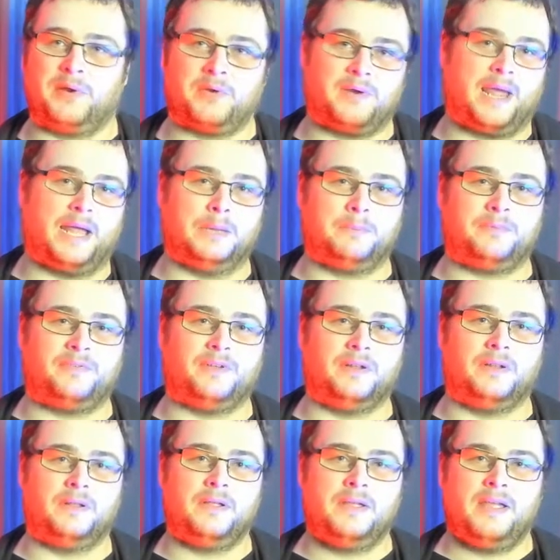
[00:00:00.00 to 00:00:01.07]

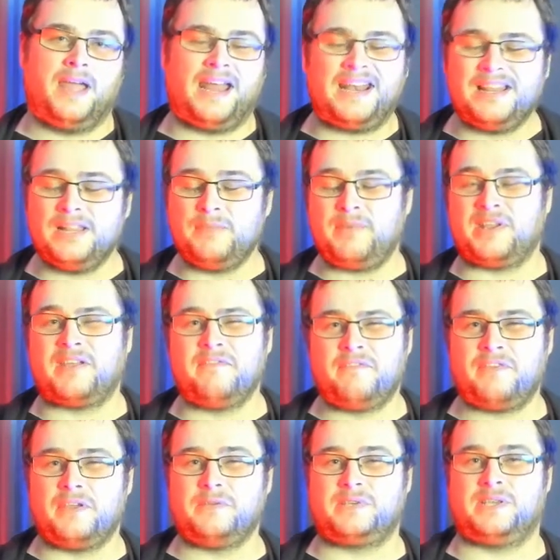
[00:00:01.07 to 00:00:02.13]
unhelpful and a little bit
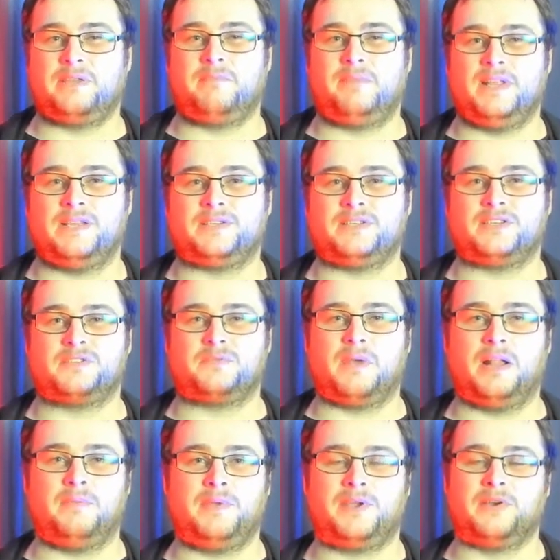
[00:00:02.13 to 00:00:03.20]
confusing in places as
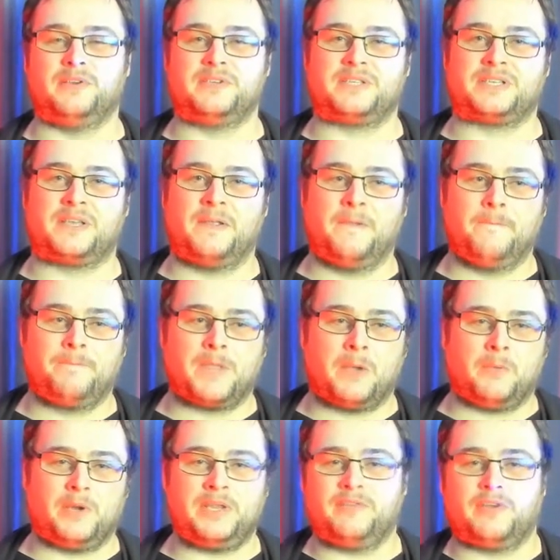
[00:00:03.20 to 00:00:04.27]
well, because
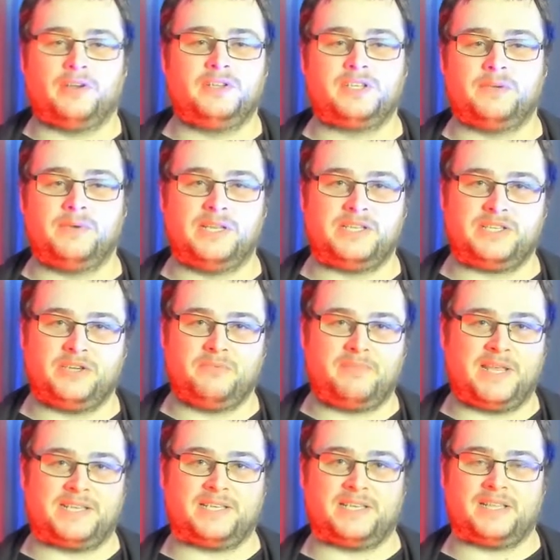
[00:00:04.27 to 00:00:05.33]
what you've got to do is you
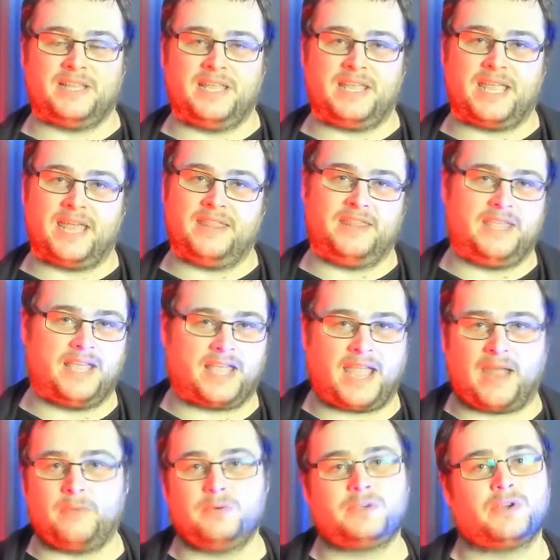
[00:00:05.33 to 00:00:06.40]
basically get the
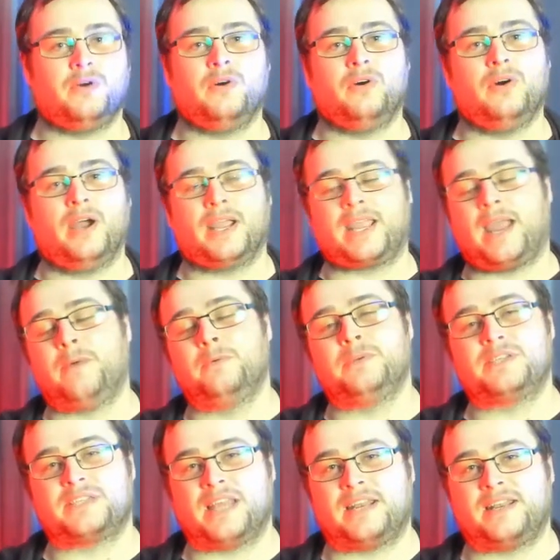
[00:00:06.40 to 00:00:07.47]
account or
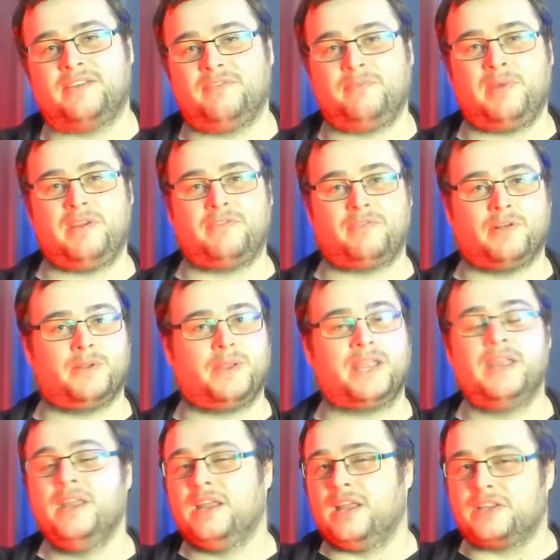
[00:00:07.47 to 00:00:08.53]
accounts that have been following.
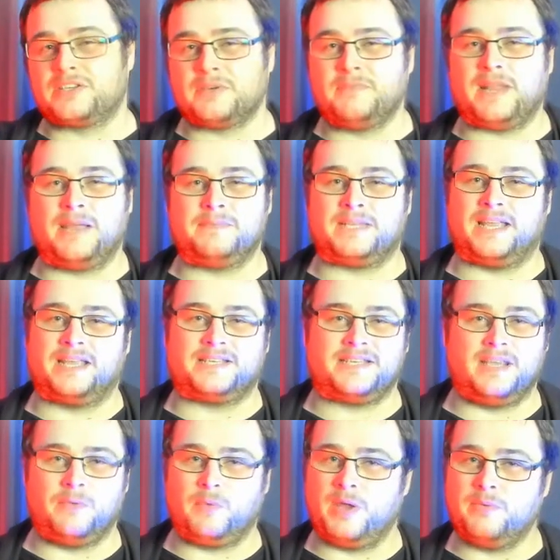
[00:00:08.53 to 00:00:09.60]
And sometimes, like I
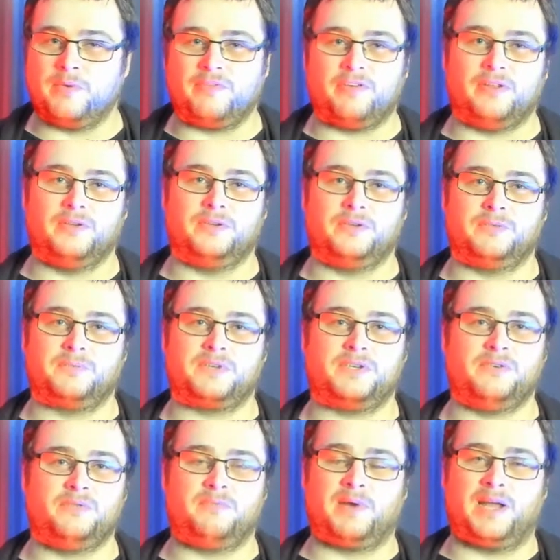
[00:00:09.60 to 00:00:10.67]
say, we were followed up
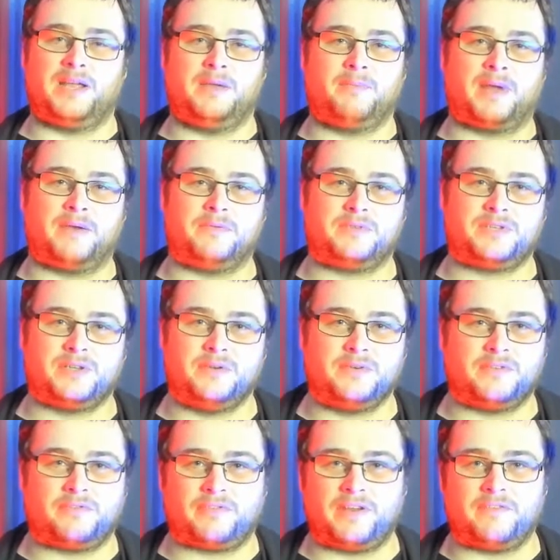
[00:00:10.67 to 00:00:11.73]
to by about 2,000 to
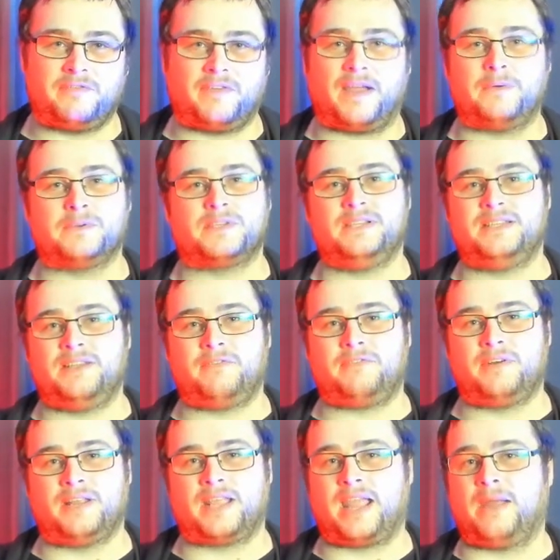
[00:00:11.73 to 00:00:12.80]
3,000
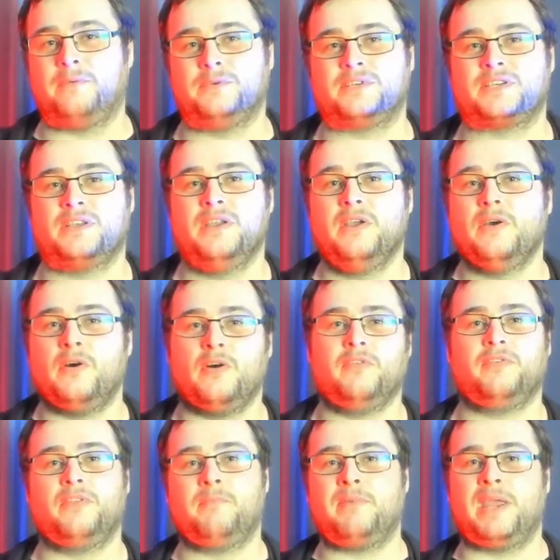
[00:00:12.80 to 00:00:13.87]
different accounts
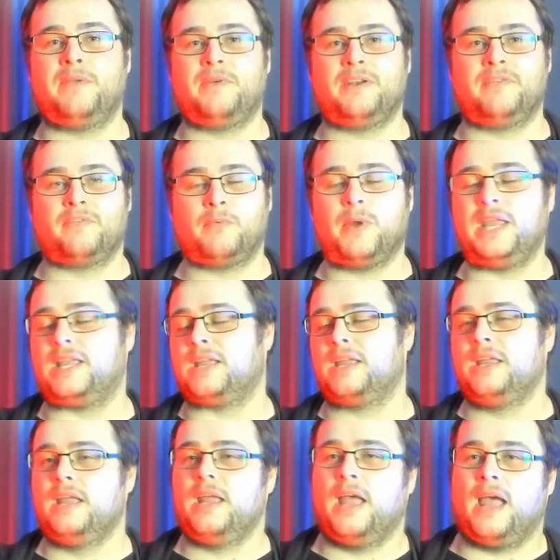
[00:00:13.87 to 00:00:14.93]
over the period of a week.
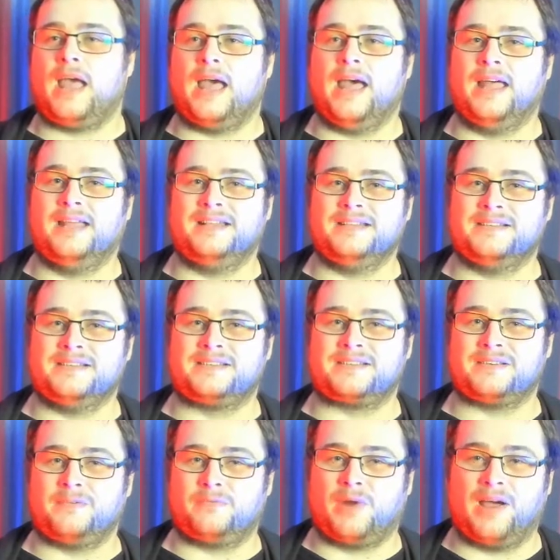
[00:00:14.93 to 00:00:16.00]

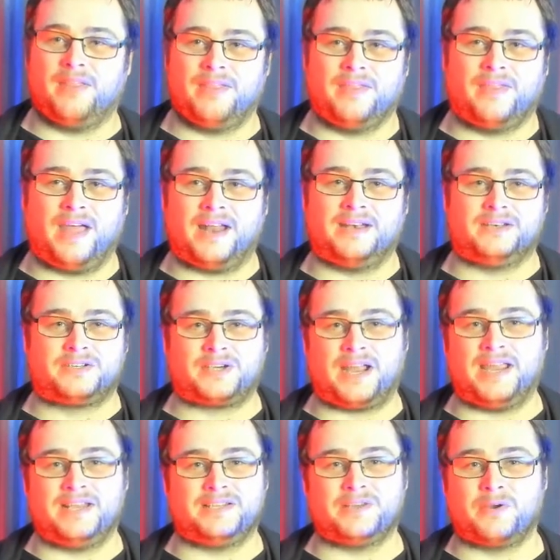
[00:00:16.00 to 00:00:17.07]
And rather than
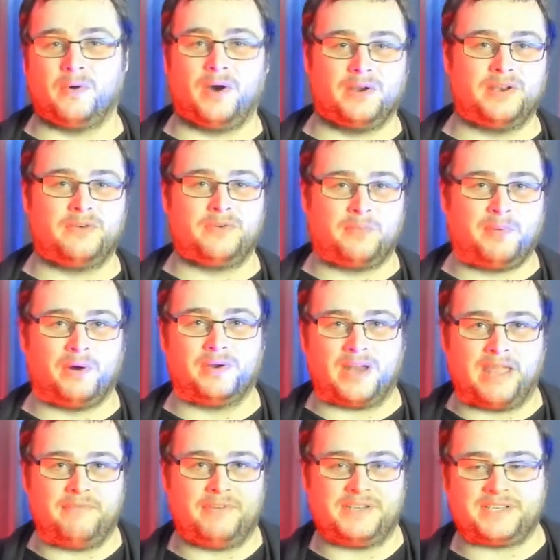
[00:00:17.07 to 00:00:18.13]
trying to go on and report
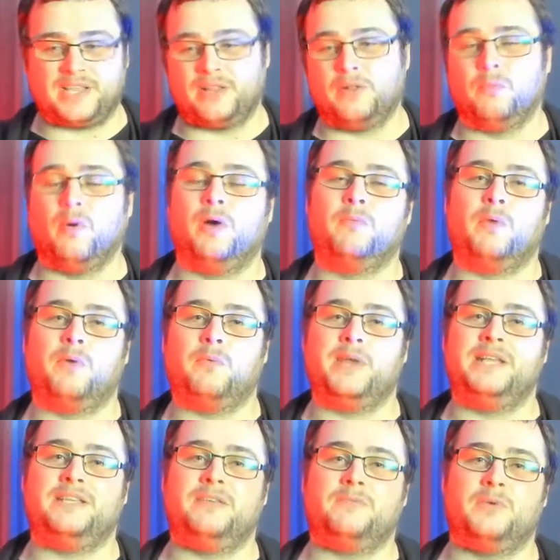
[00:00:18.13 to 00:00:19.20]
every single one, what we
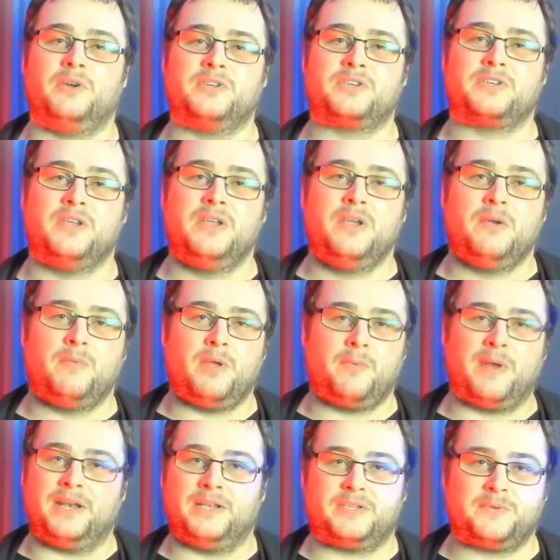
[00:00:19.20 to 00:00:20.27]
did was we
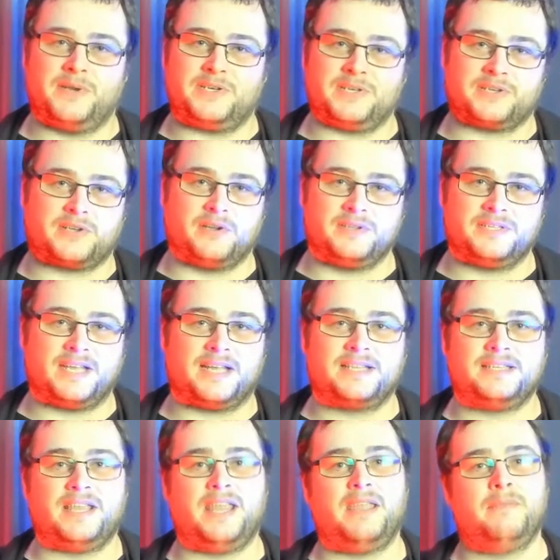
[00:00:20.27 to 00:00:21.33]
went to Twitch's contact
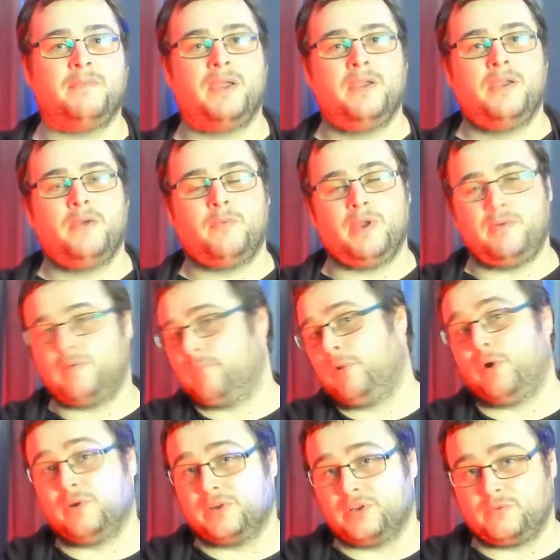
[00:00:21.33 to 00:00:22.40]
team. We
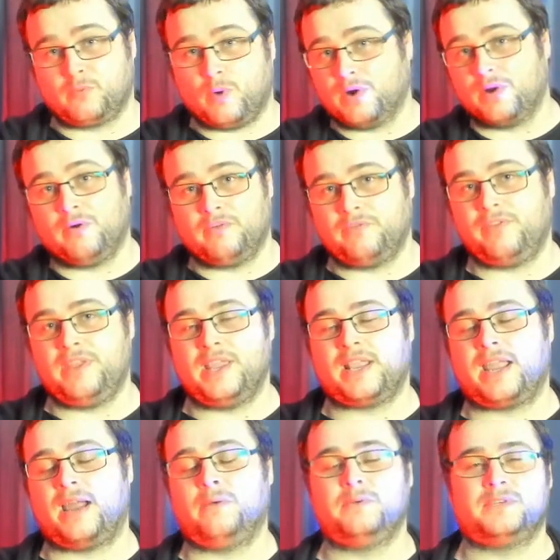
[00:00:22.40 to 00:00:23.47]
reported one of the
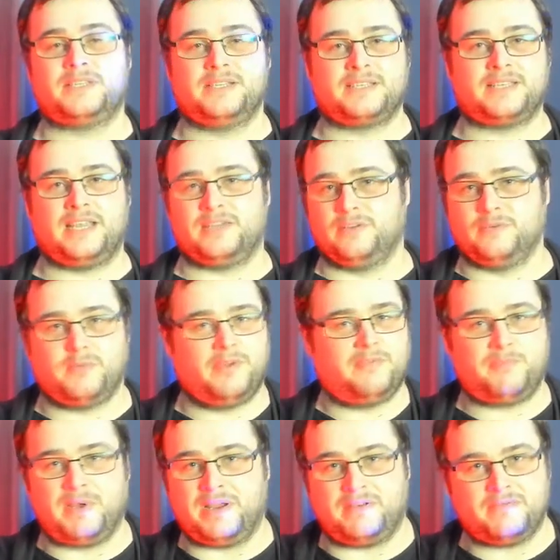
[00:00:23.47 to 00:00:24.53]
accounts and said, look, we've
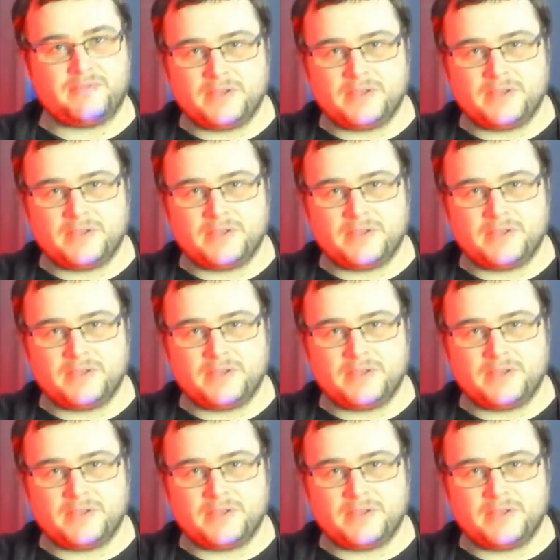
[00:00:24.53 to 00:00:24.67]
been